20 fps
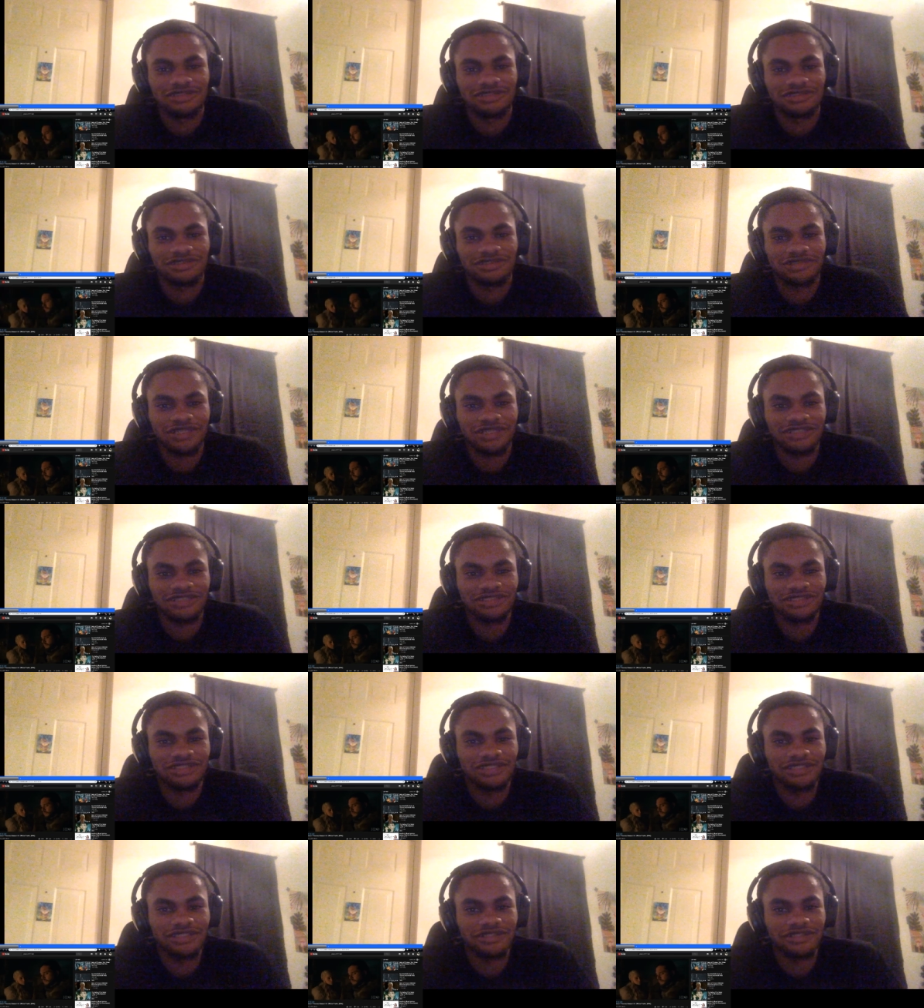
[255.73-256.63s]
So that's
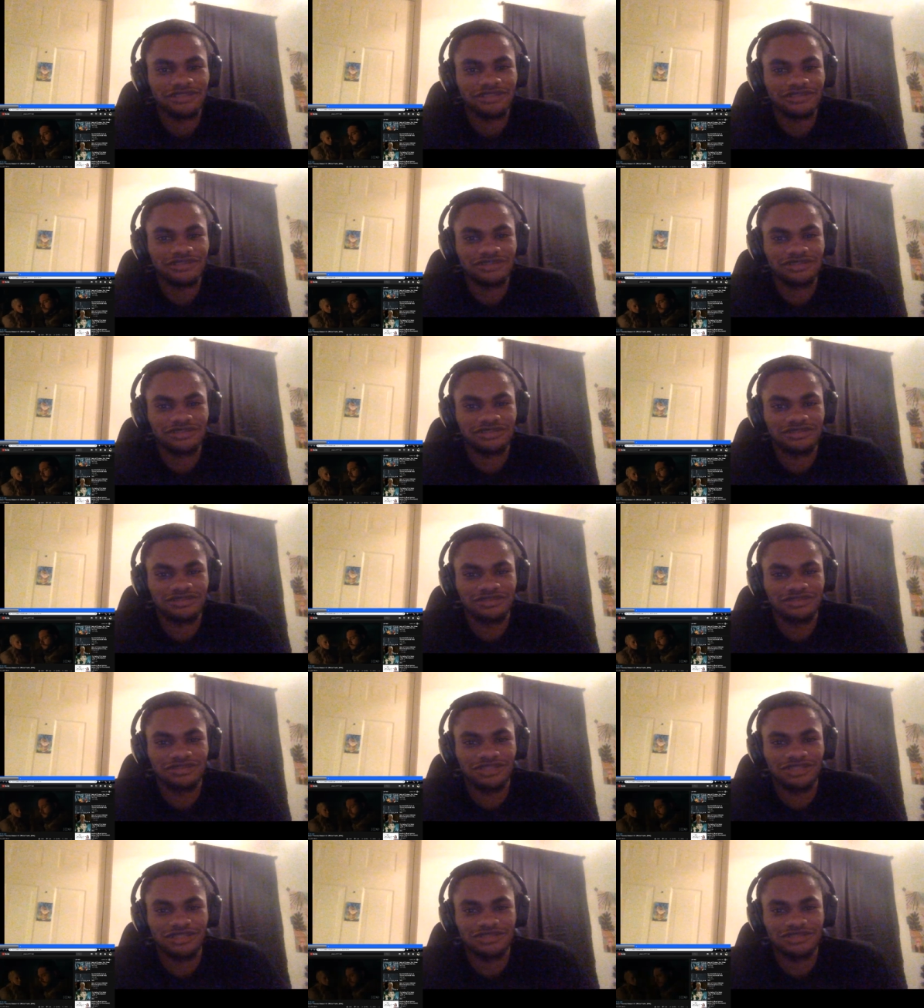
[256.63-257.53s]
Daenerys,
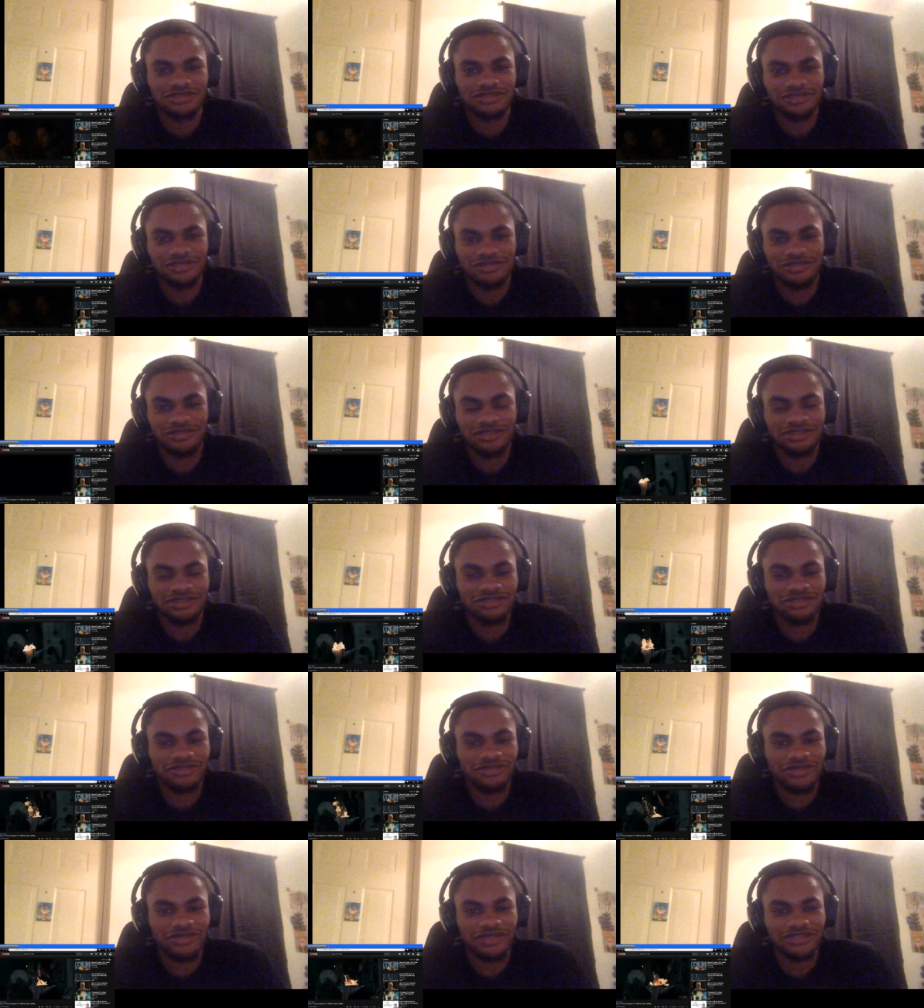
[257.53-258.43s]
Jon Snow. You got the
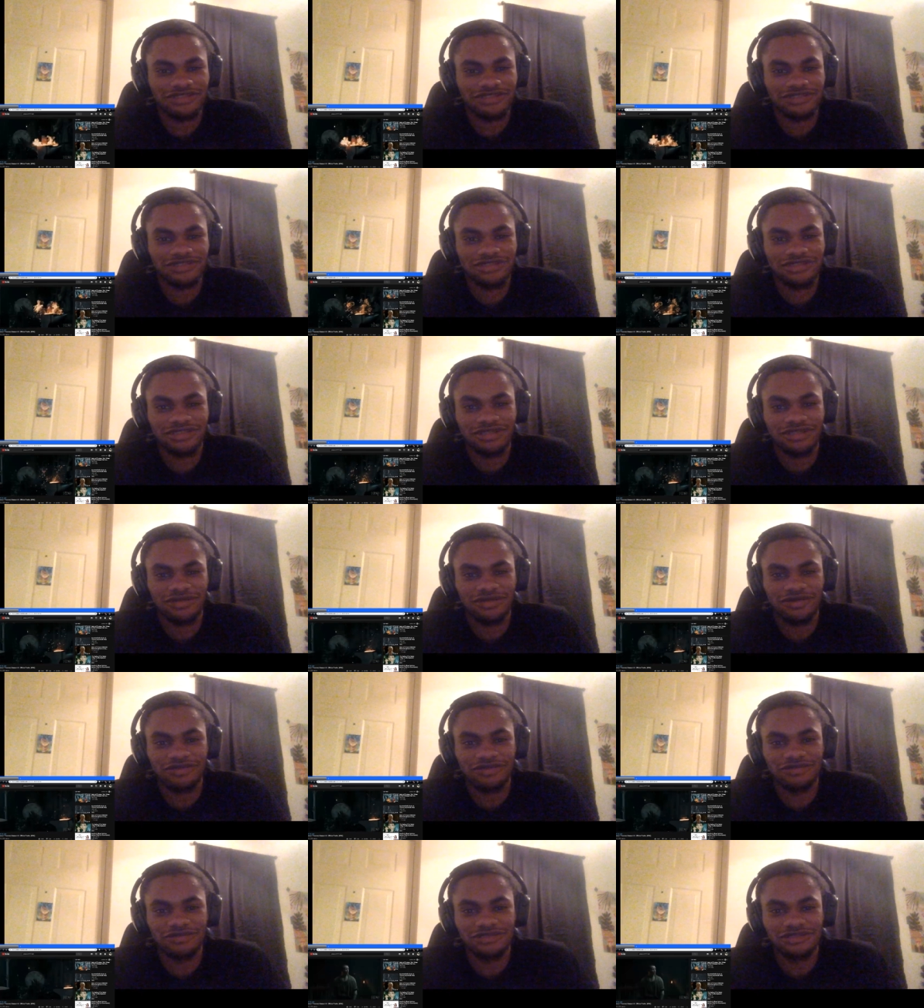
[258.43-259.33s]
dragons. You got the
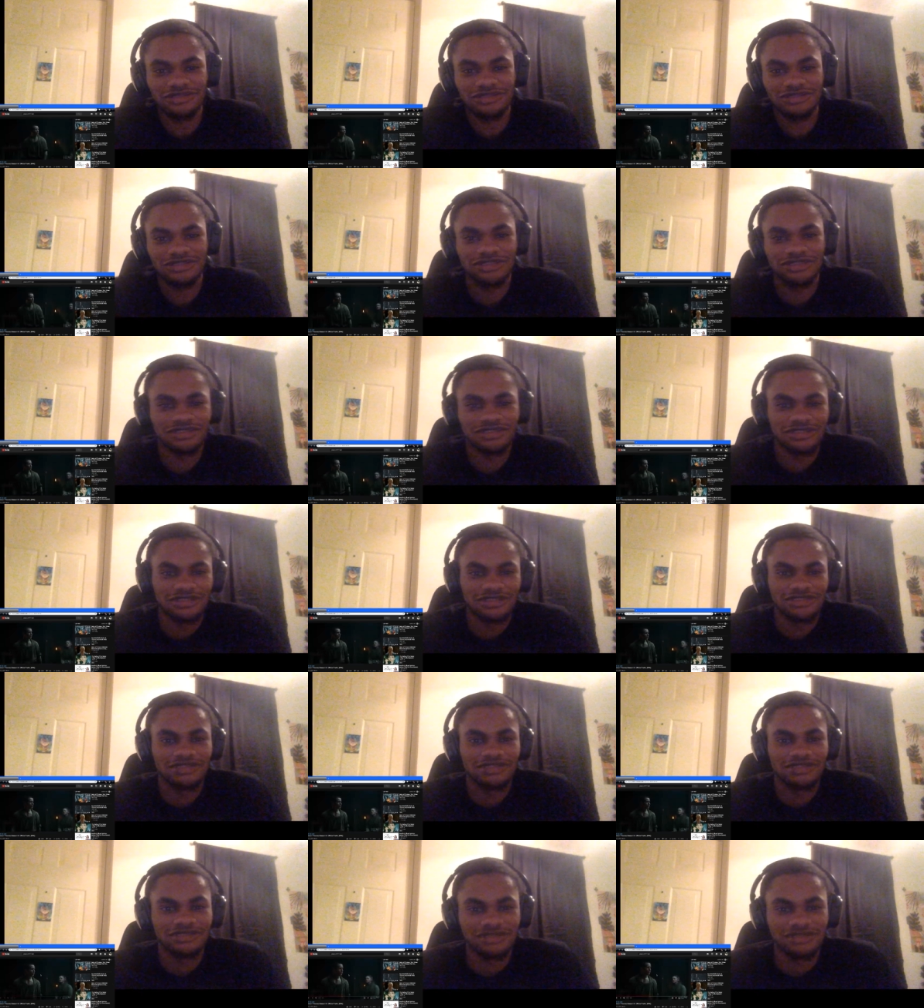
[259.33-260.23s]
army.
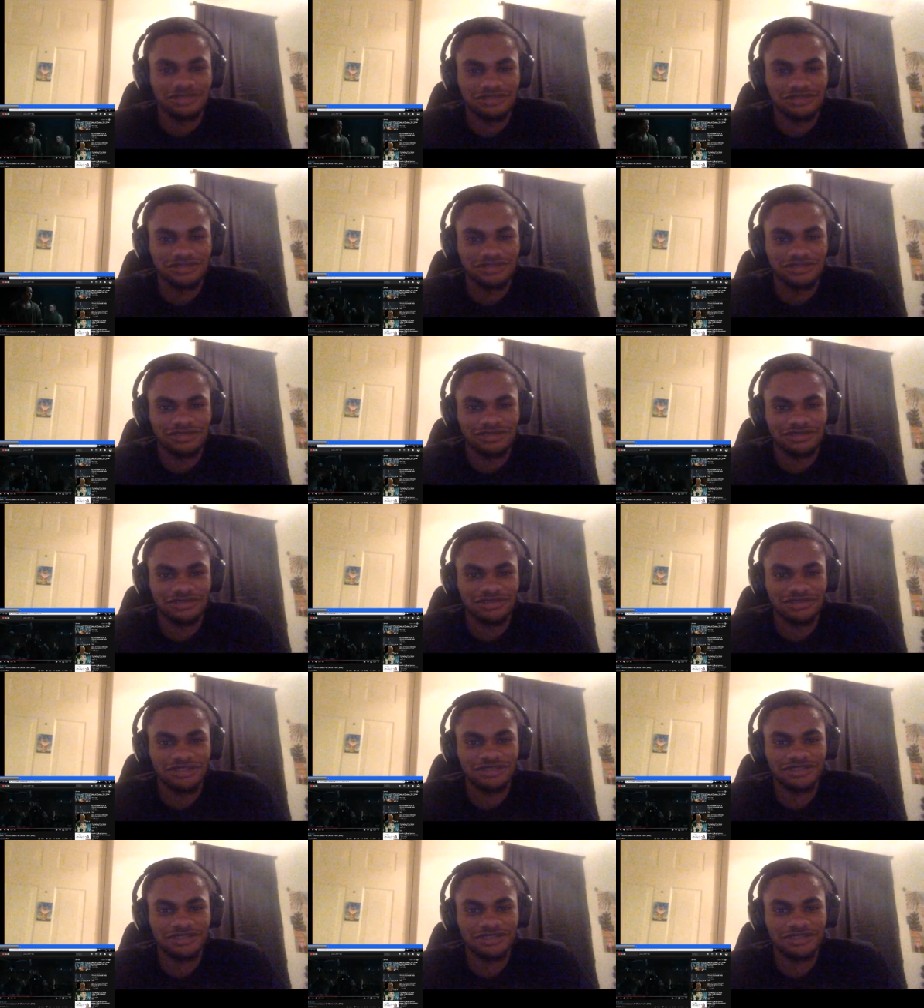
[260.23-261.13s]

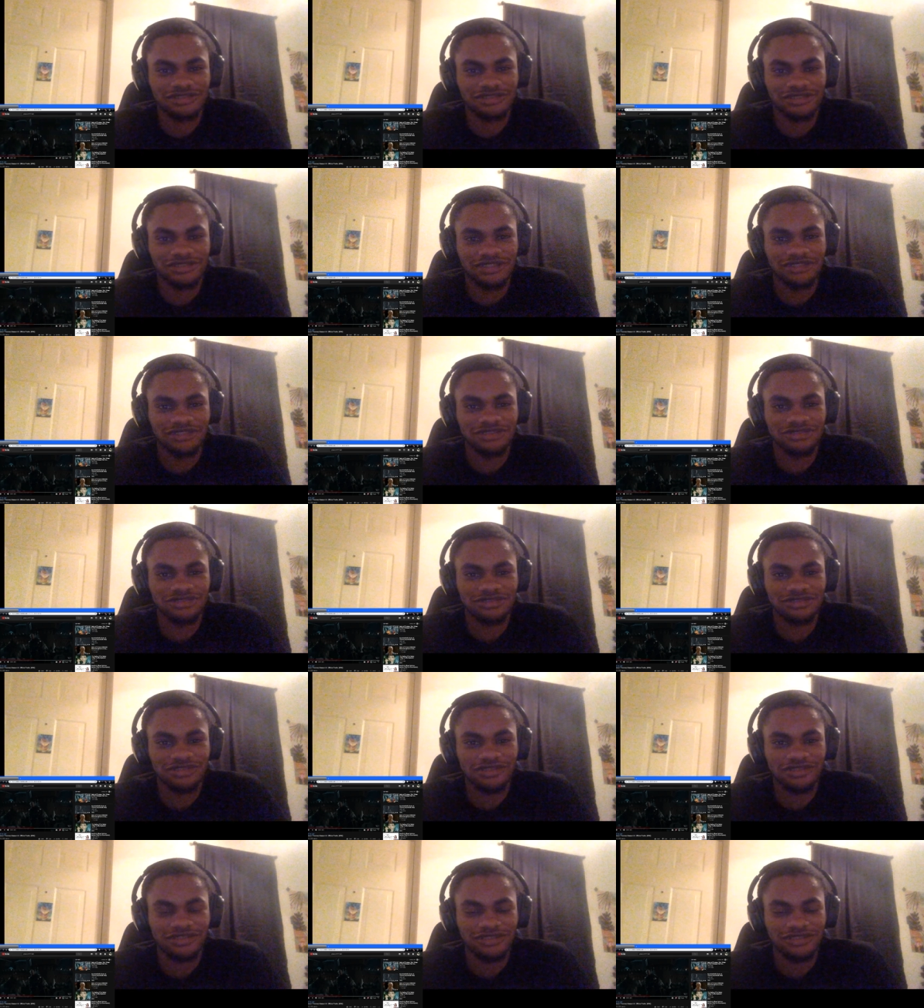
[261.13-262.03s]
This is
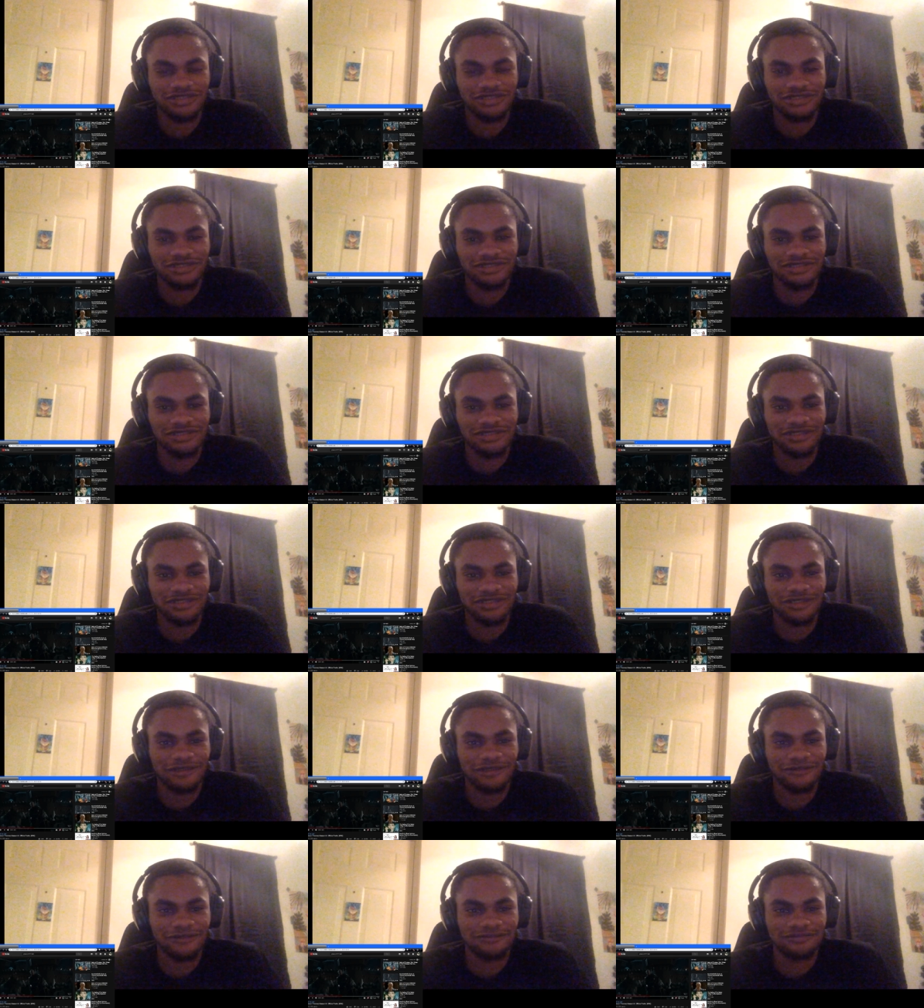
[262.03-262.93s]
Gendry leading the
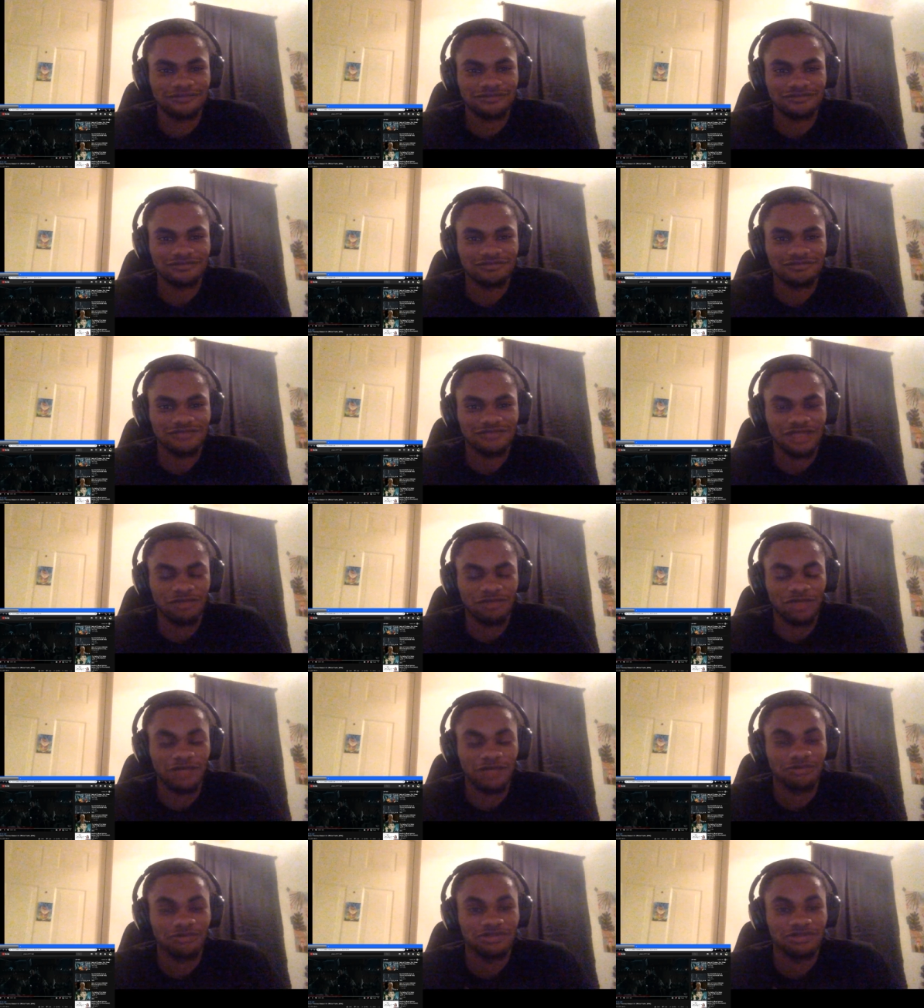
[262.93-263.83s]
um,
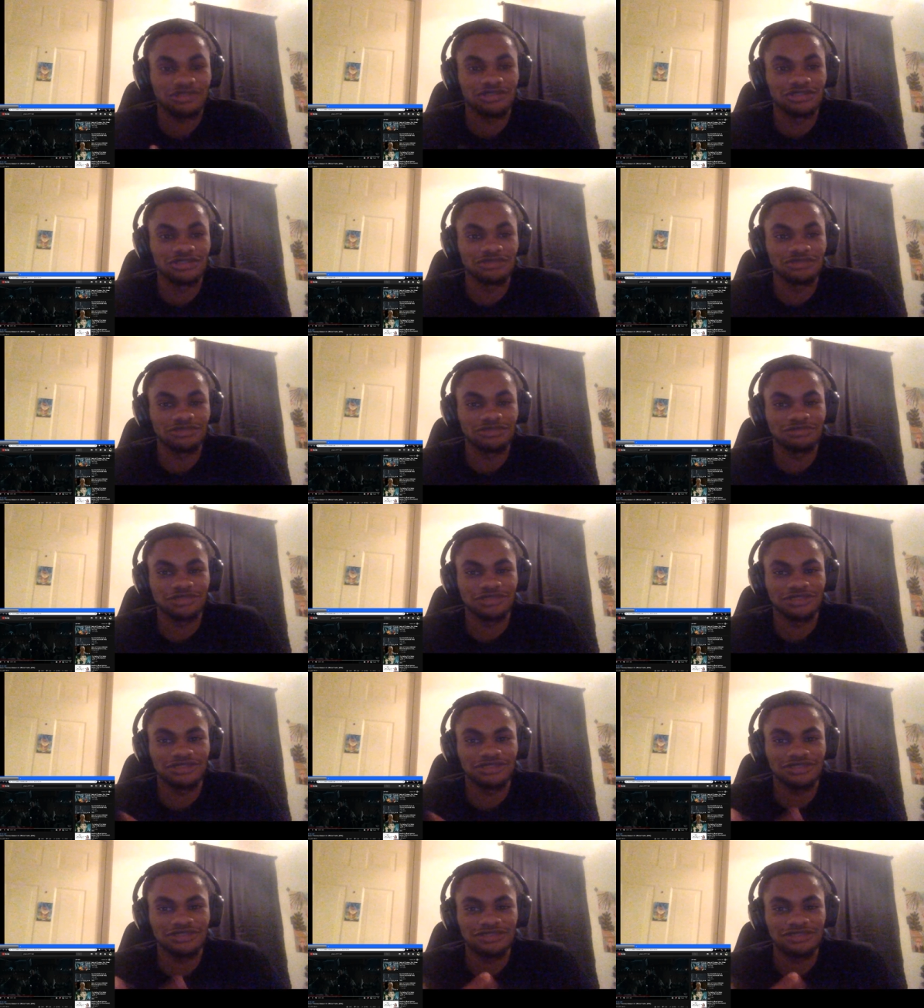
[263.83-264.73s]
what I presume would
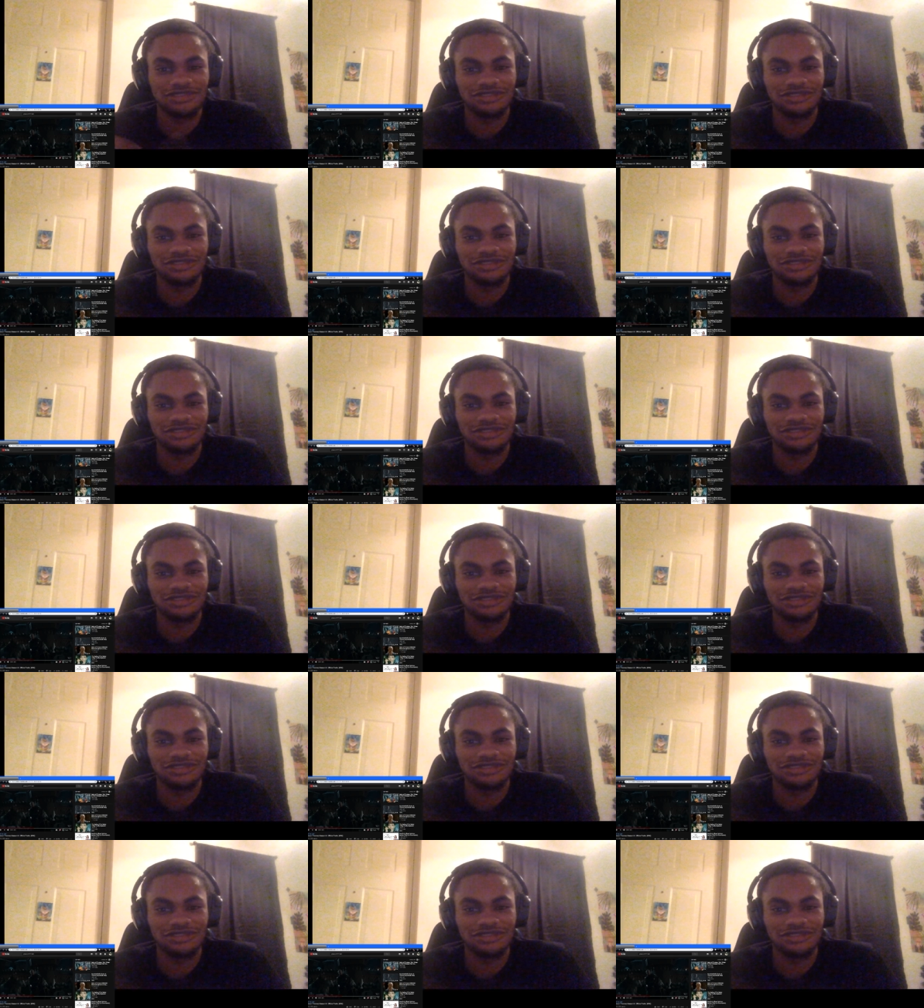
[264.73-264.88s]
be